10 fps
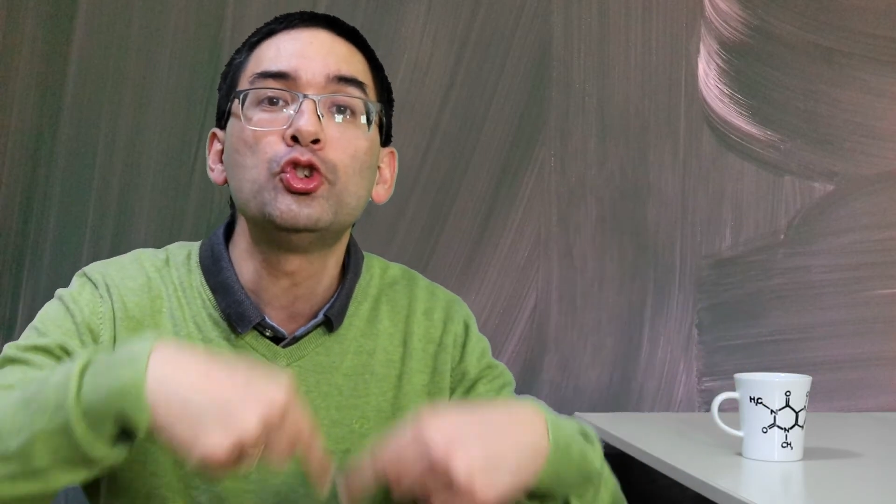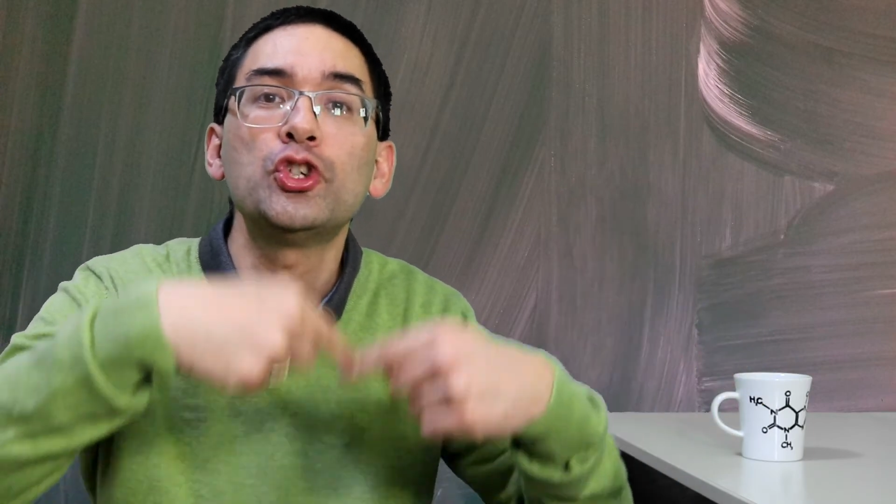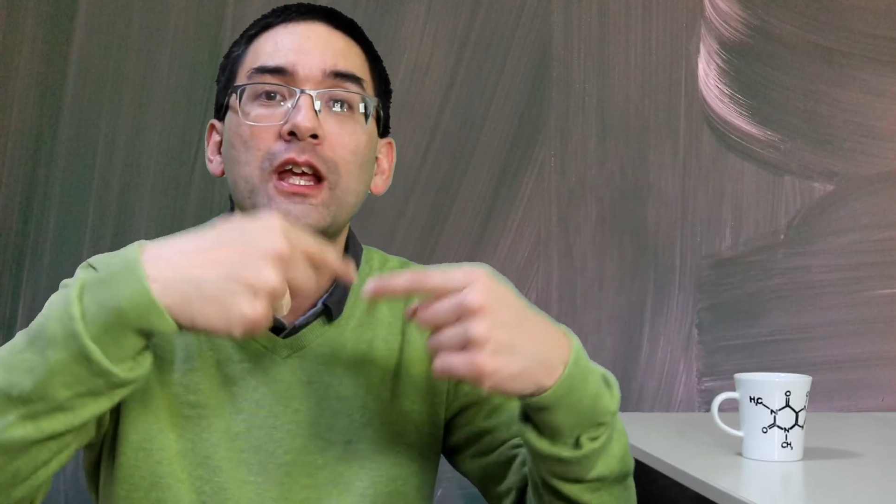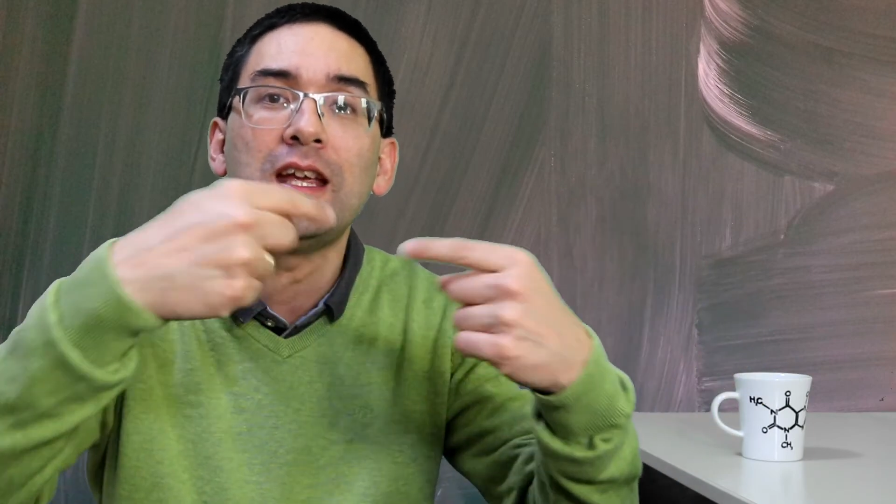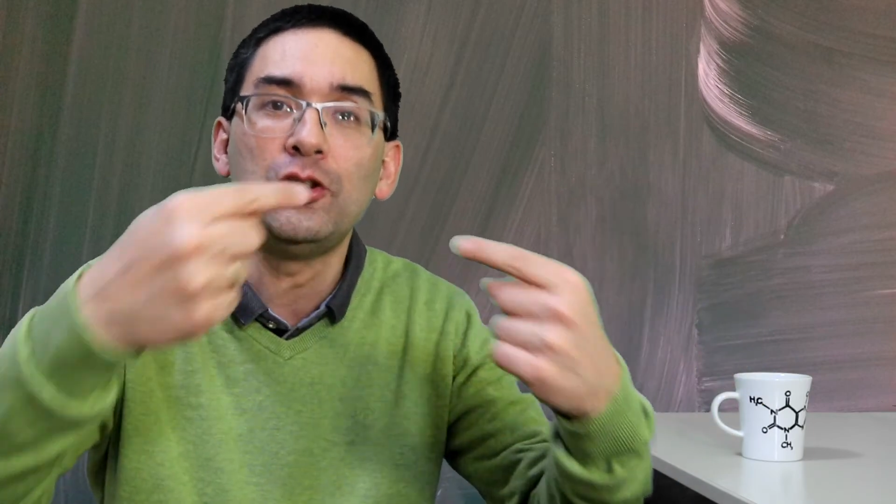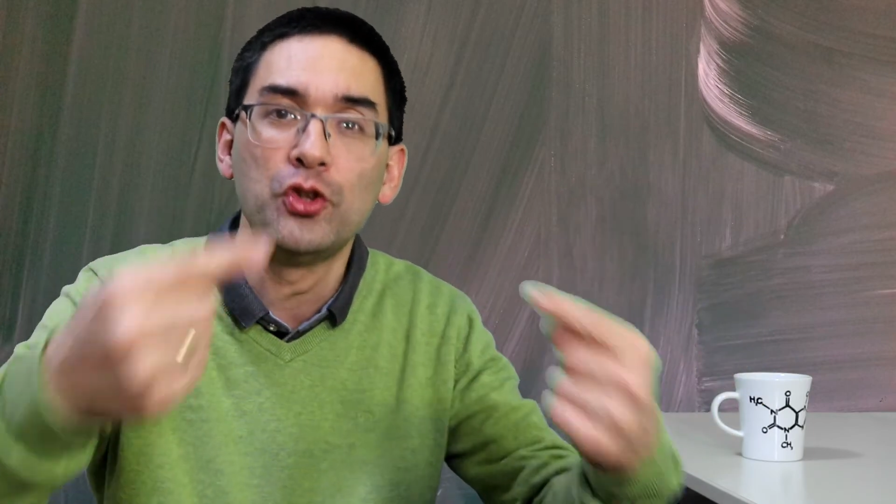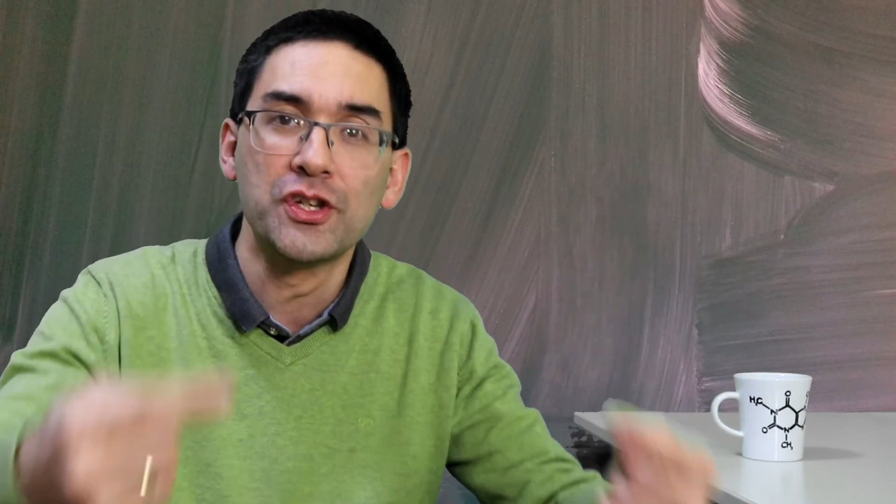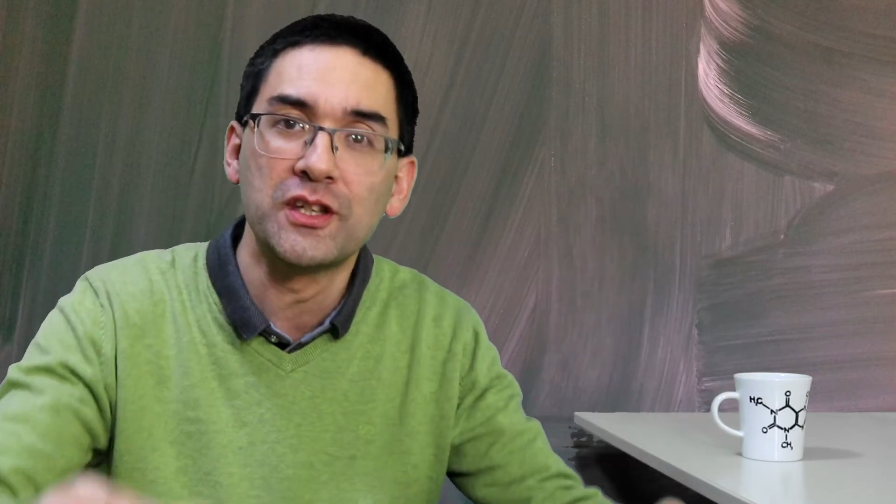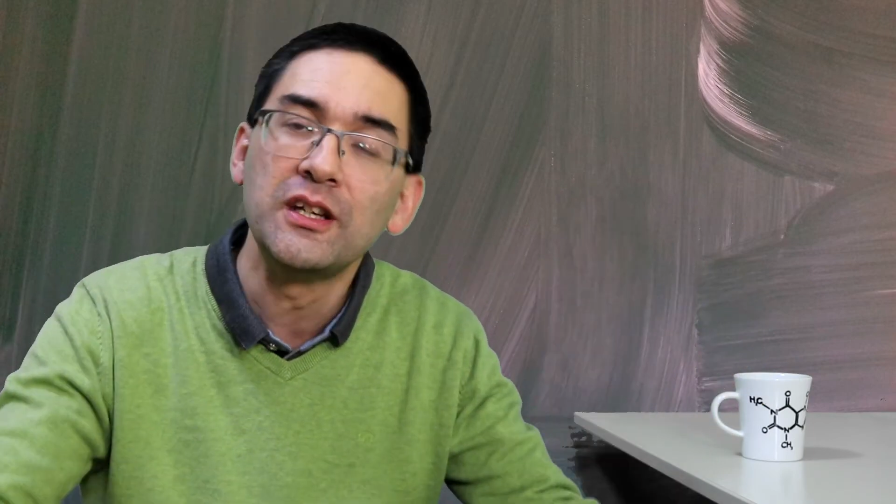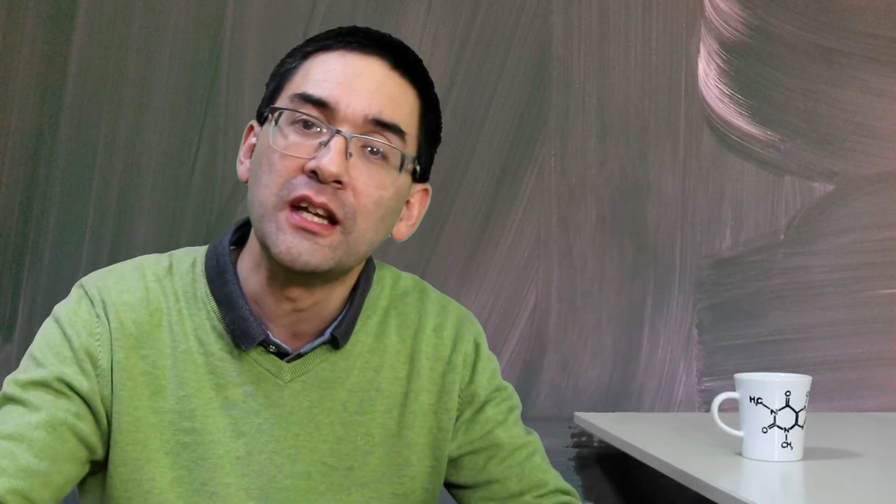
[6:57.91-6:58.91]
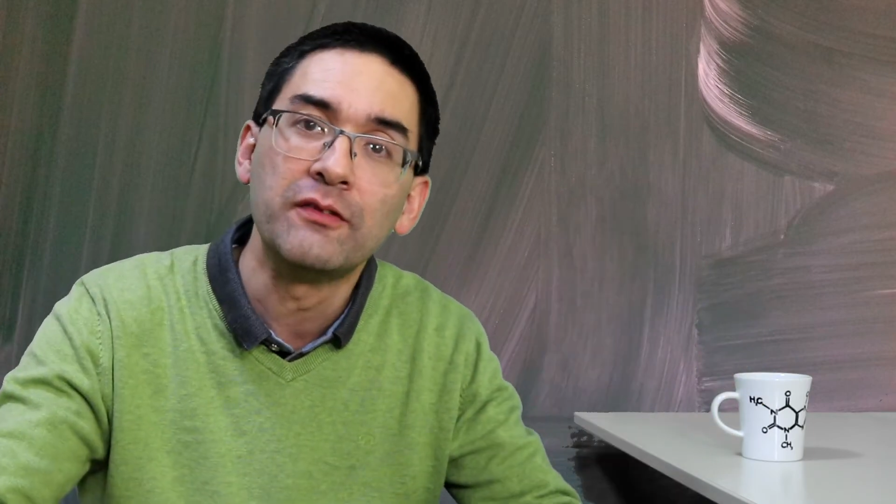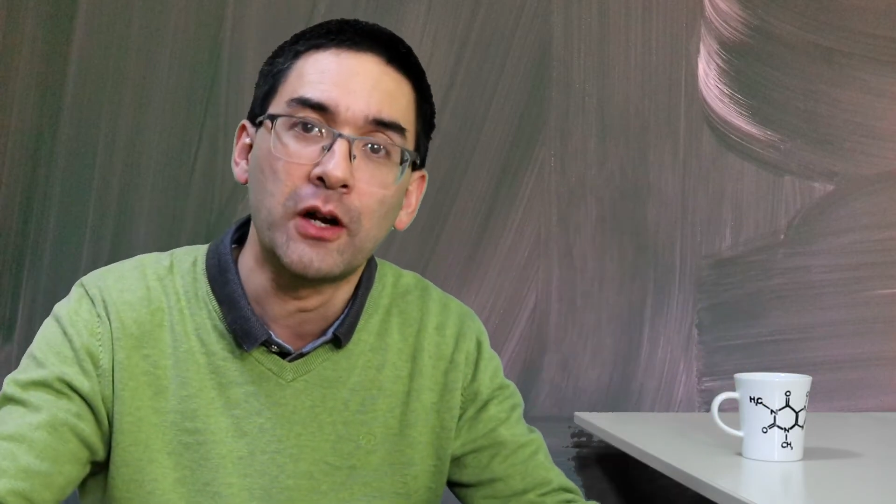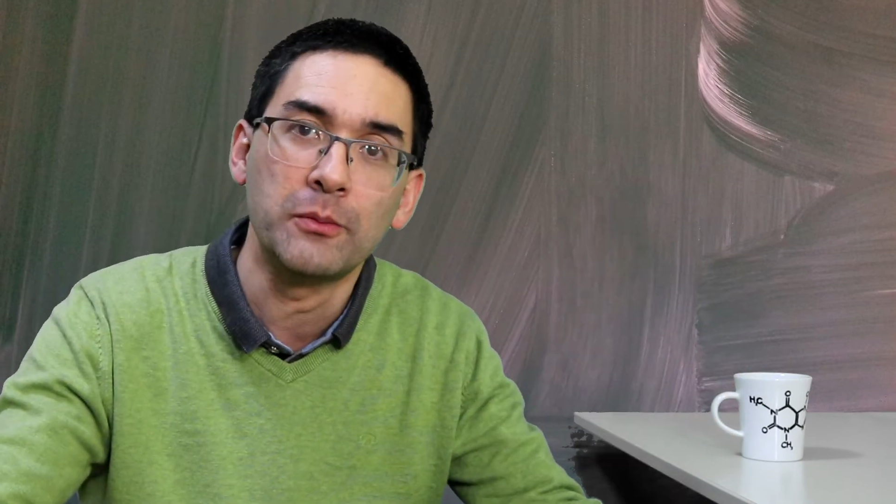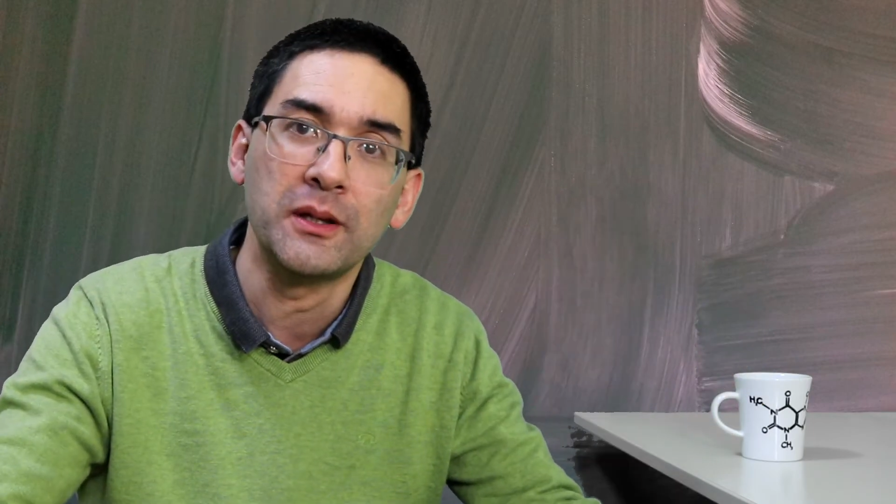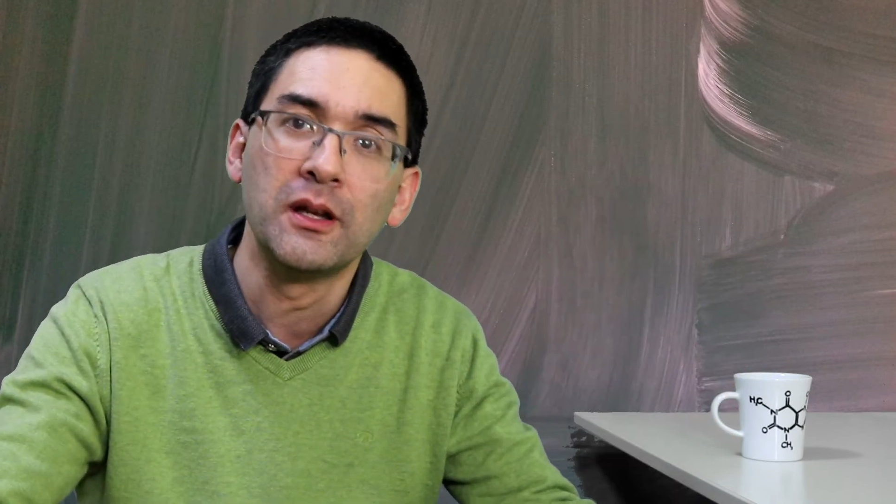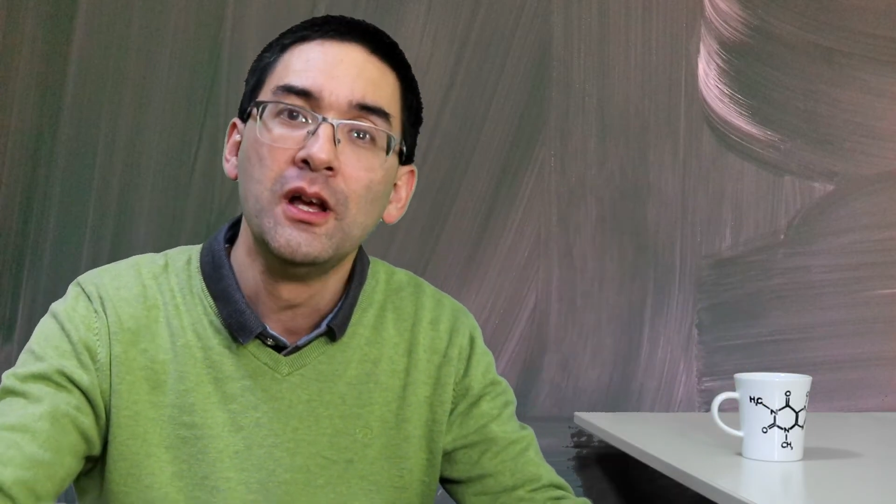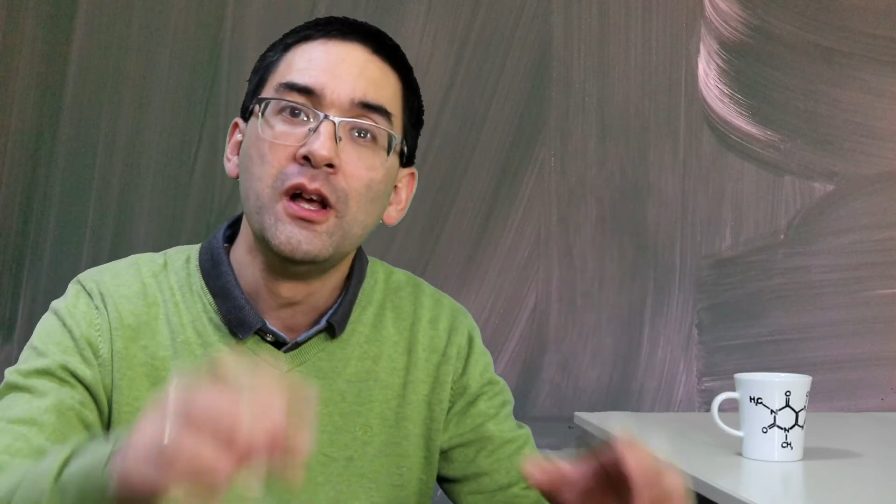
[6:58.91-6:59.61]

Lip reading: change your study environment.